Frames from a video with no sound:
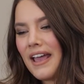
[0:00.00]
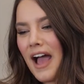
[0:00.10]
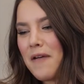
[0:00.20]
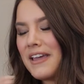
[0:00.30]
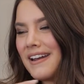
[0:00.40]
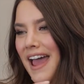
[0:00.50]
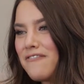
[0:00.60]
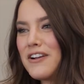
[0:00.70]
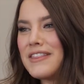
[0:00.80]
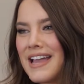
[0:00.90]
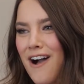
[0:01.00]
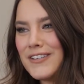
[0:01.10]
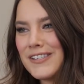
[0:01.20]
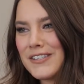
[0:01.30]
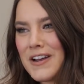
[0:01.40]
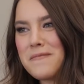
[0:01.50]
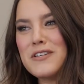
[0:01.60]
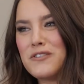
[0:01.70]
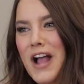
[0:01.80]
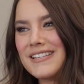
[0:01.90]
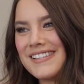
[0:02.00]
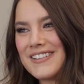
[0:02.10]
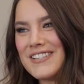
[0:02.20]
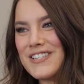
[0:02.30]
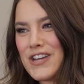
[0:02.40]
I mean, everything else is going to be drastically